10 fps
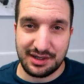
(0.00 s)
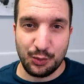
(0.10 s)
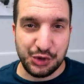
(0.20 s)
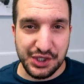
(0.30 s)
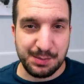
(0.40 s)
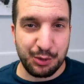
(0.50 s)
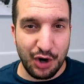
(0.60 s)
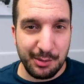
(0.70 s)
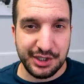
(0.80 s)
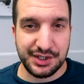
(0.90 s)
which is
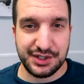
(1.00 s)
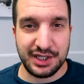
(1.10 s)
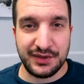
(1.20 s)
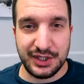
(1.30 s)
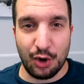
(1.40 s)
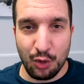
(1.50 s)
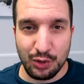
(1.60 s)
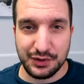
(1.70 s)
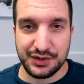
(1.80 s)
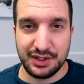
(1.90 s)
prominent in the
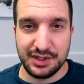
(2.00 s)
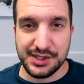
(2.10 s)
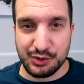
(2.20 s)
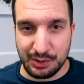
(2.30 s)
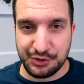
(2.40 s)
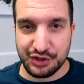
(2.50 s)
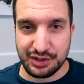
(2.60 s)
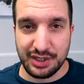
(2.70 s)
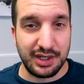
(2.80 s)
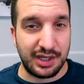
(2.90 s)
old
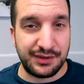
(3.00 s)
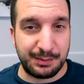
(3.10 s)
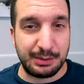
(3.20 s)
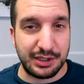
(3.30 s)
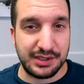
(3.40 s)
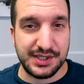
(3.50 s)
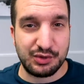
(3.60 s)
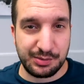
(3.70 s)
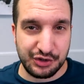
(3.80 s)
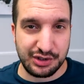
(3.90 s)
scripture, in the biblical
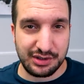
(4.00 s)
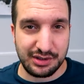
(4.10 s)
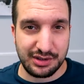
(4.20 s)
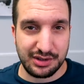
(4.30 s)
scripture.